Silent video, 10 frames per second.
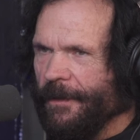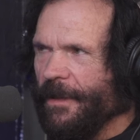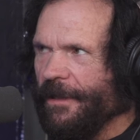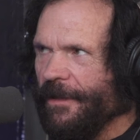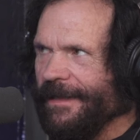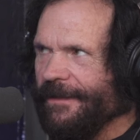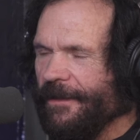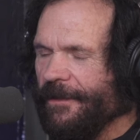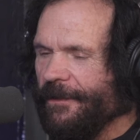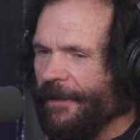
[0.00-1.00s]
But it likes
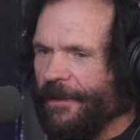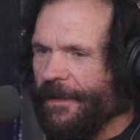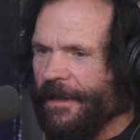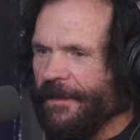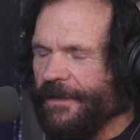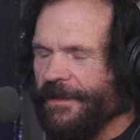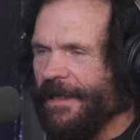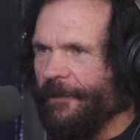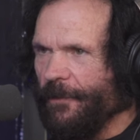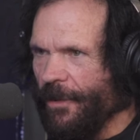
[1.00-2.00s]
everything else
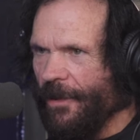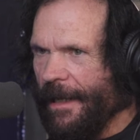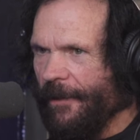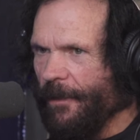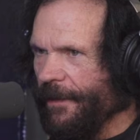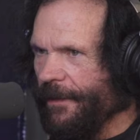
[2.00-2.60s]
except real hot weather.